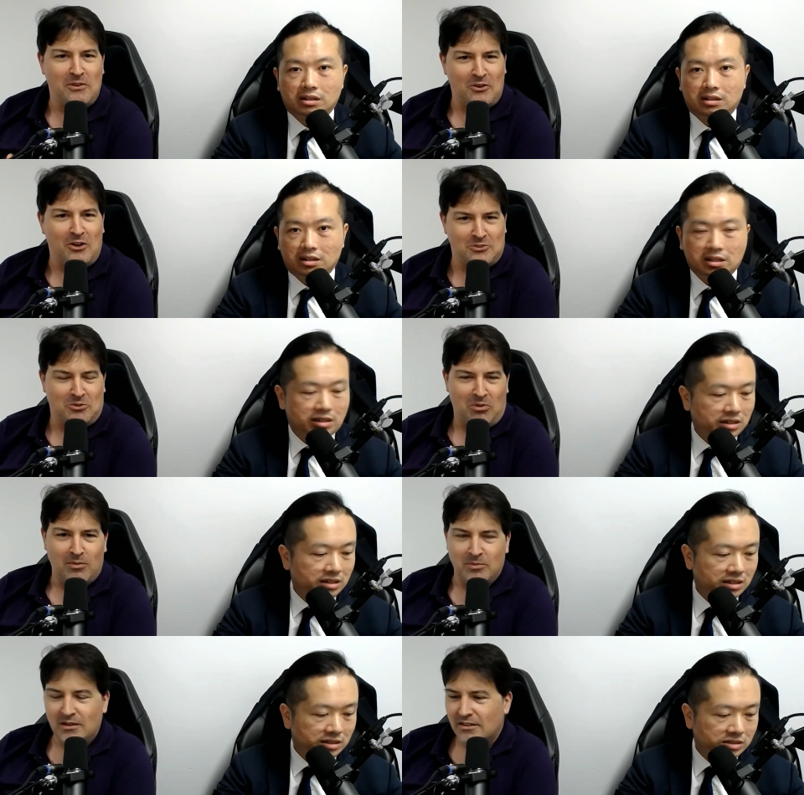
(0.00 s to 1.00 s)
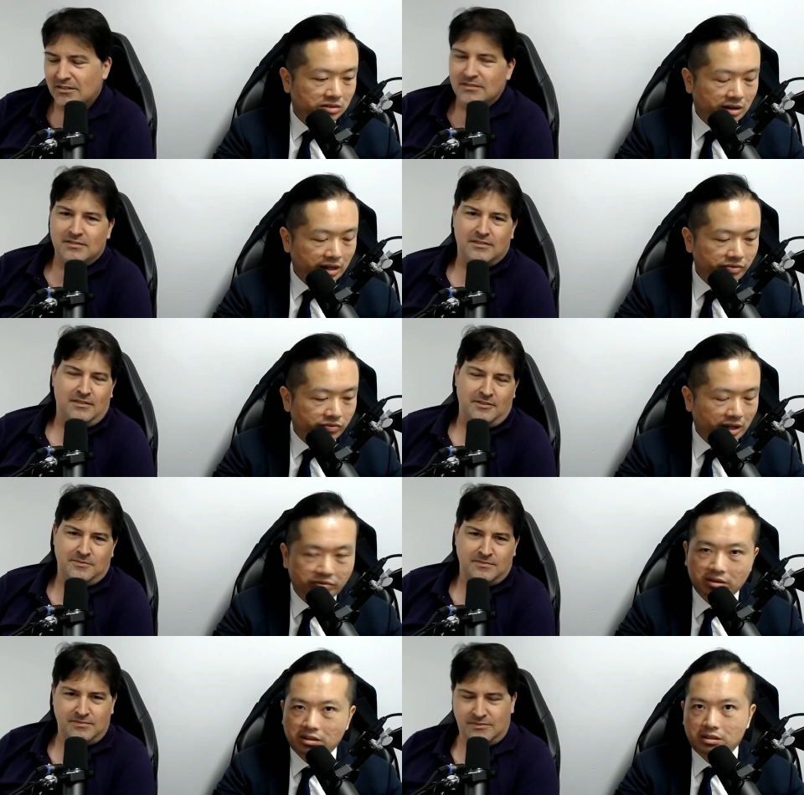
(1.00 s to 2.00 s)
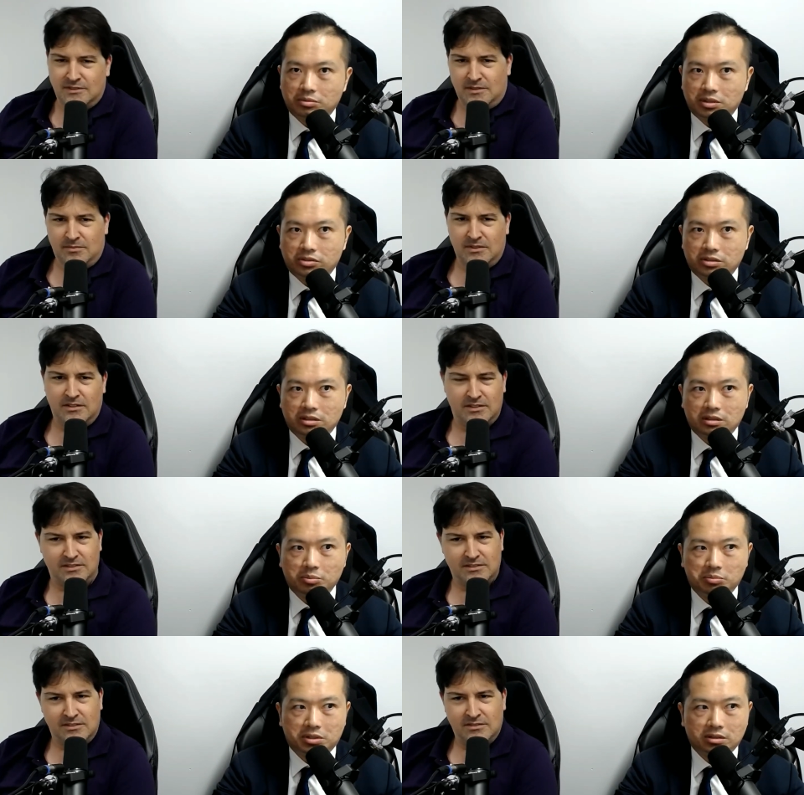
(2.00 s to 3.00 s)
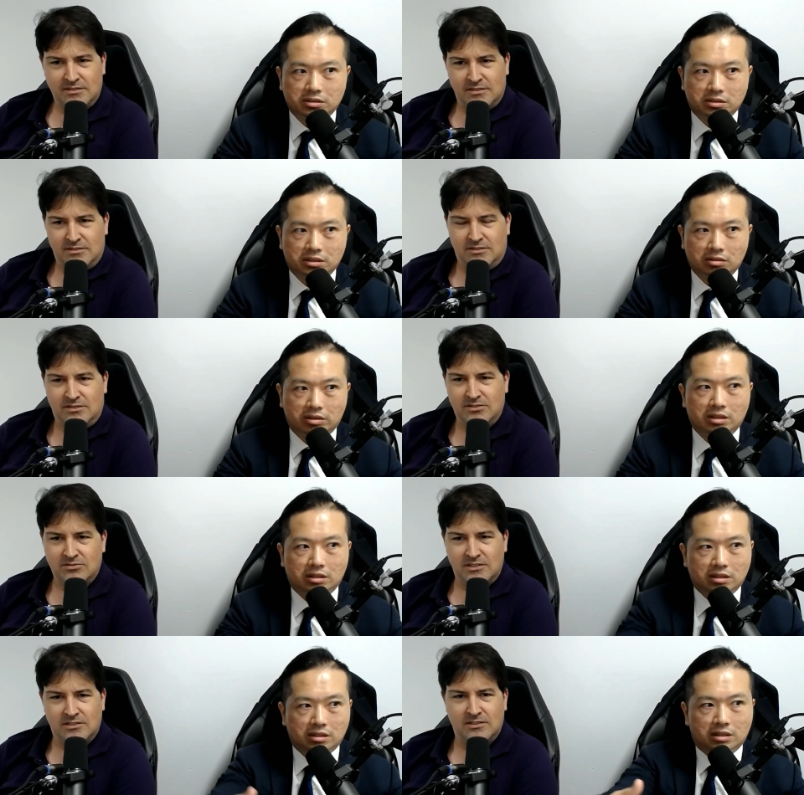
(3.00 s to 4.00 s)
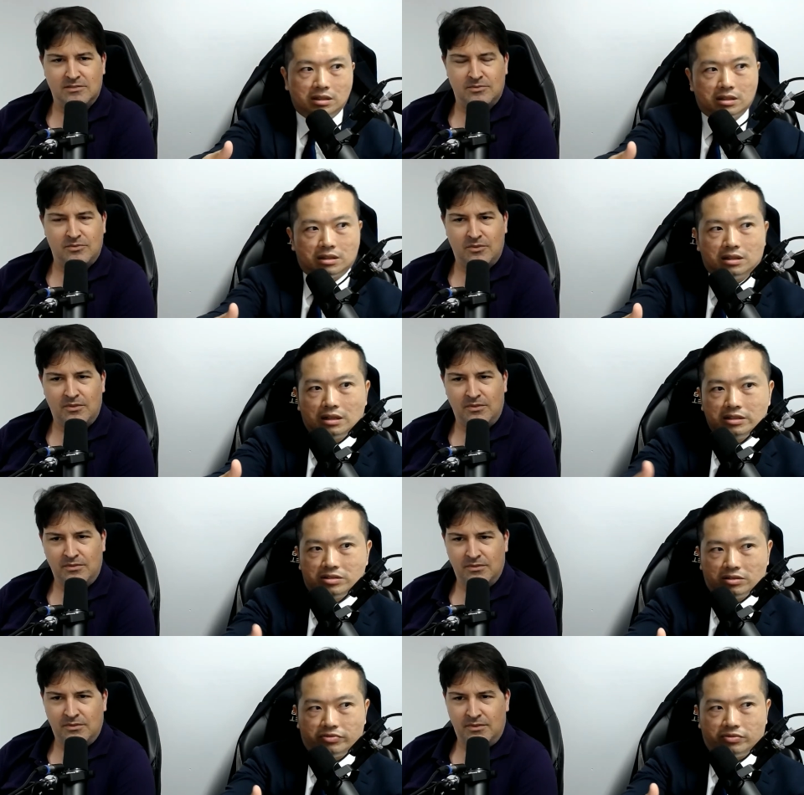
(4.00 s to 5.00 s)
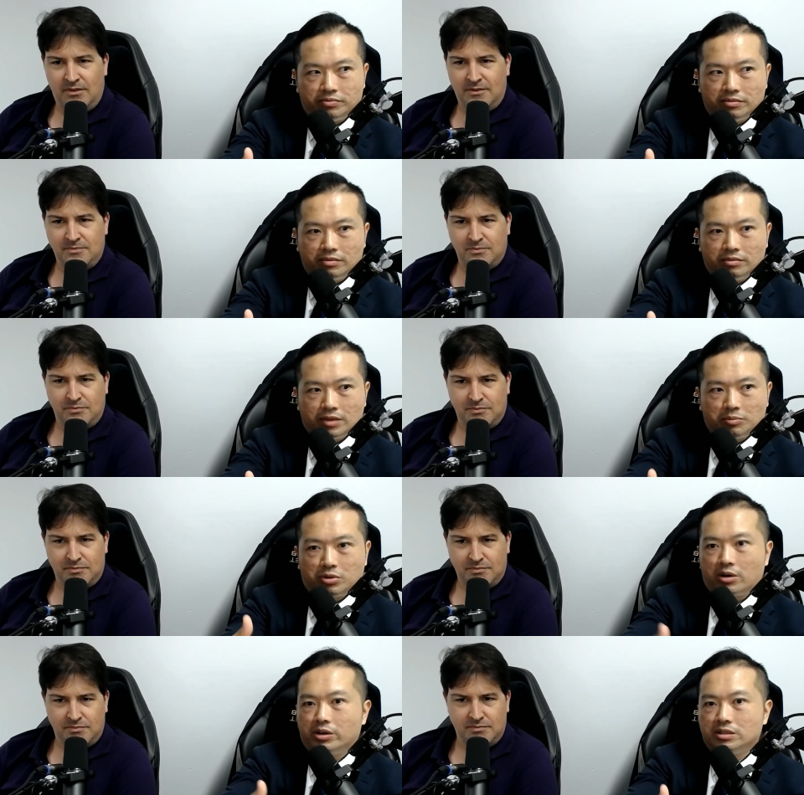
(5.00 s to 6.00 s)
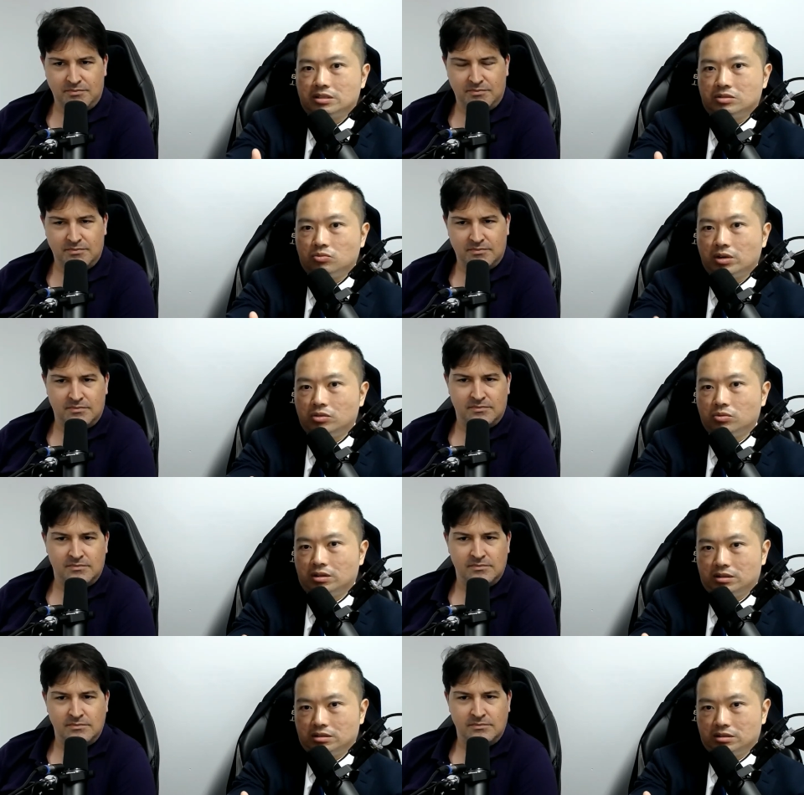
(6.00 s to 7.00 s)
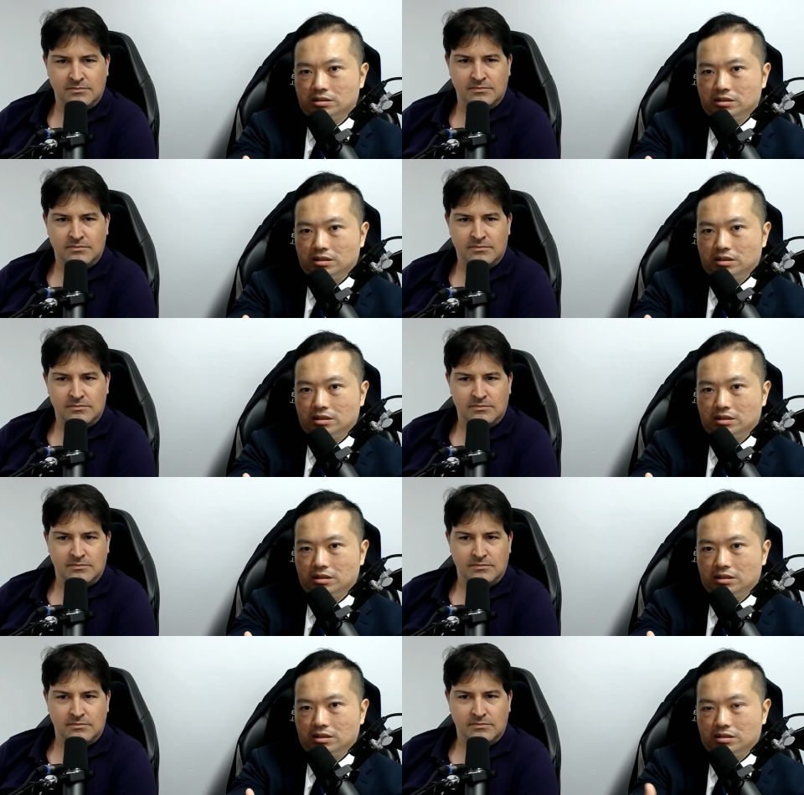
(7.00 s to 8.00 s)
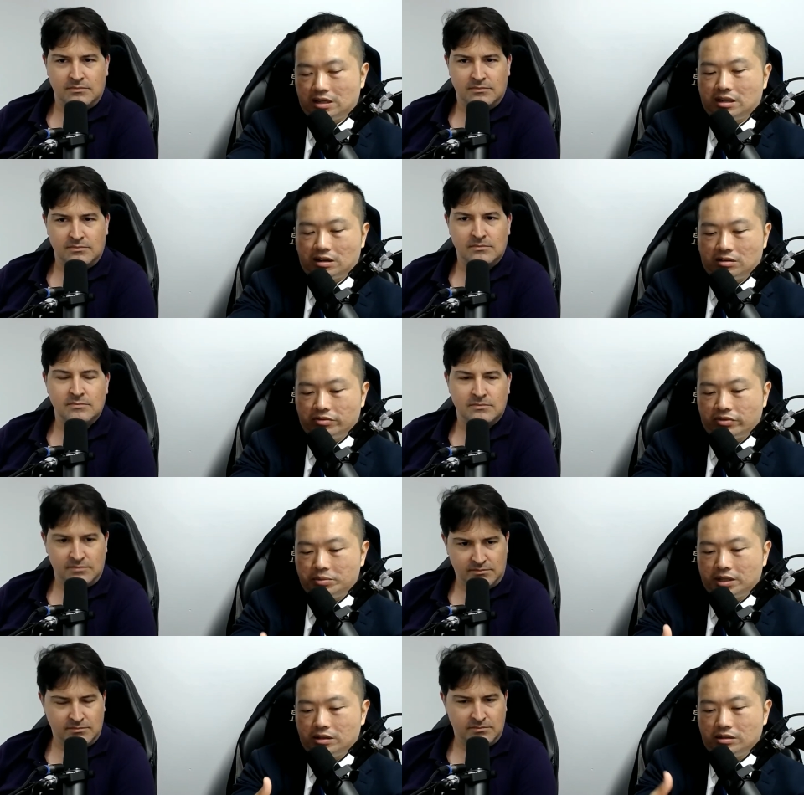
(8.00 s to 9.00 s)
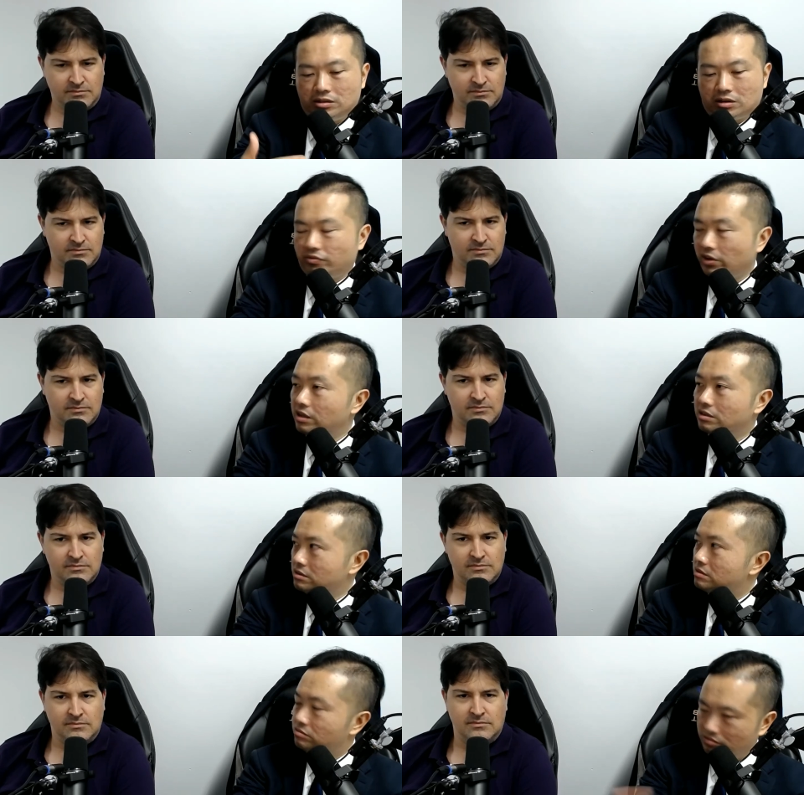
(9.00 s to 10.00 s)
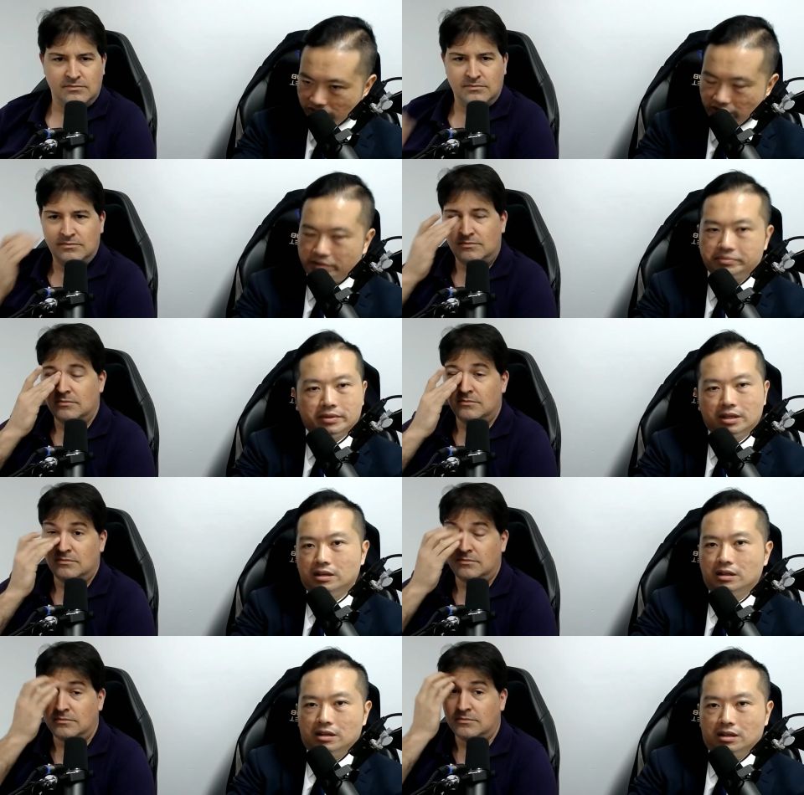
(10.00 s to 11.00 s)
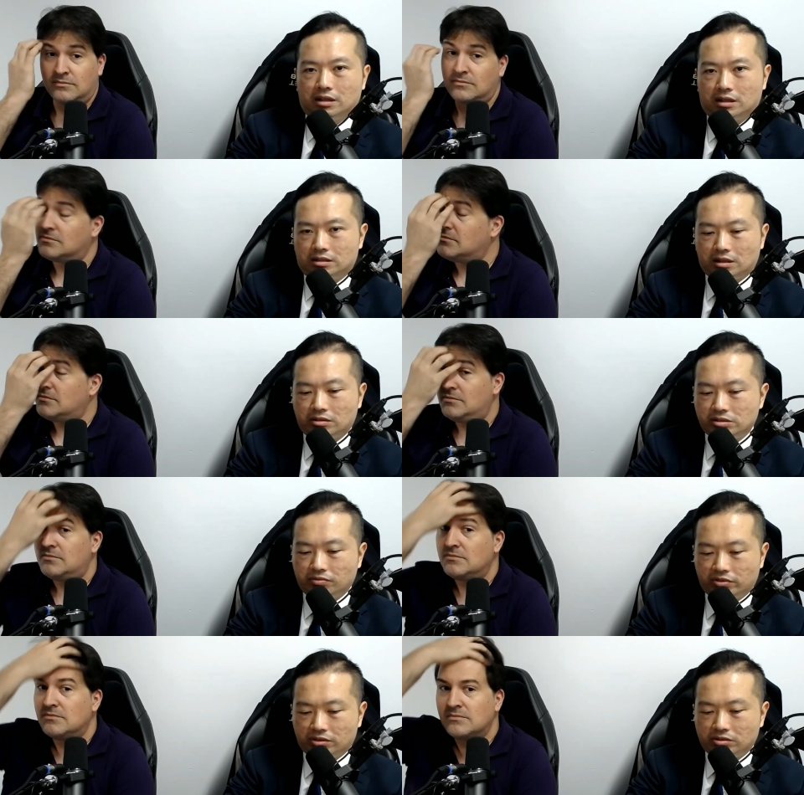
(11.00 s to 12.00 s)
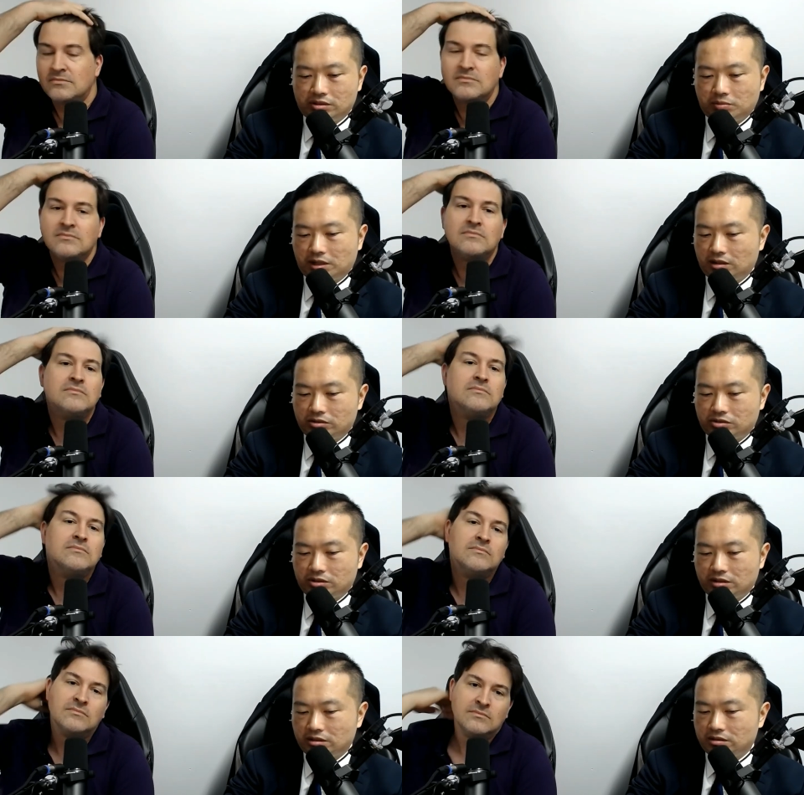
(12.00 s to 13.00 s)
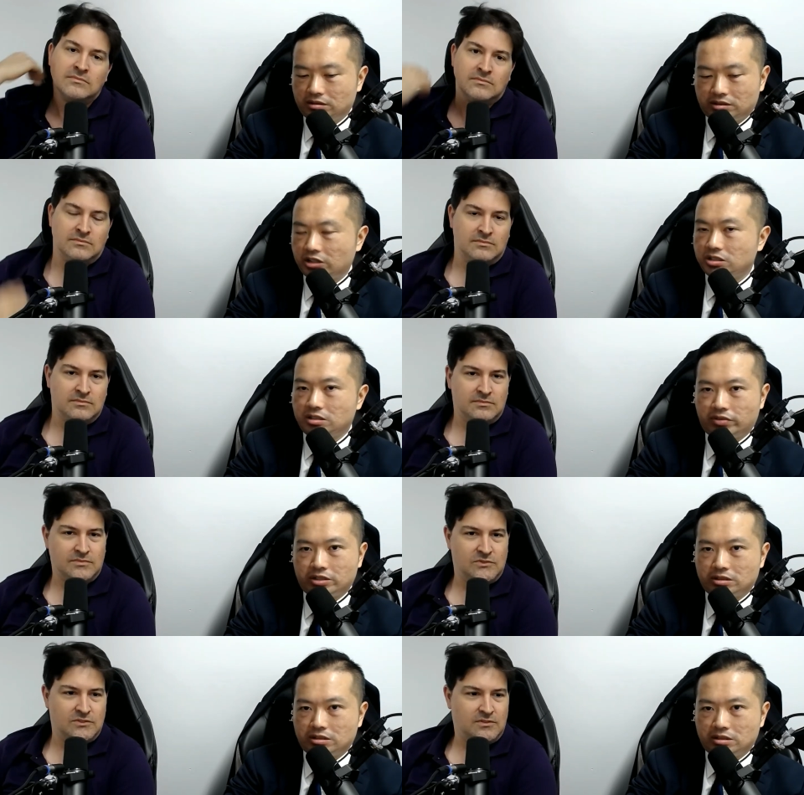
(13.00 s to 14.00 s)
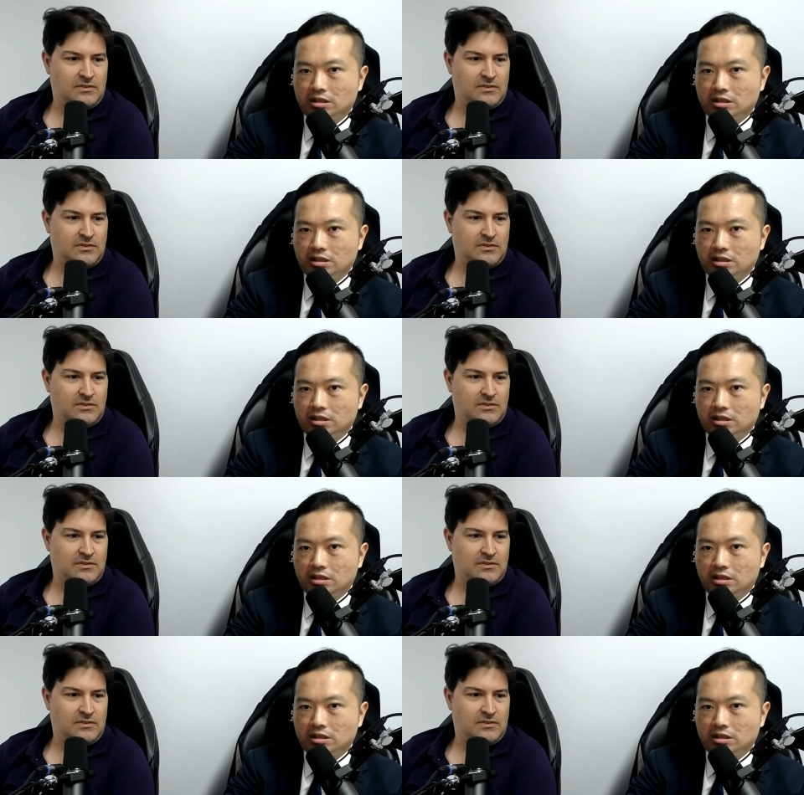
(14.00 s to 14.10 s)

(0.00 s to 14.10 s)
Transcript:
Speaker 1: culture problem.
Speaker 2: So I, I found that to be interesting simply because you know in the, in, in in the list of priorities as to what you want to take care of. I mean, like you got fentanyl, fine, uh, terrorism flows, money laundering, sanctions evasions.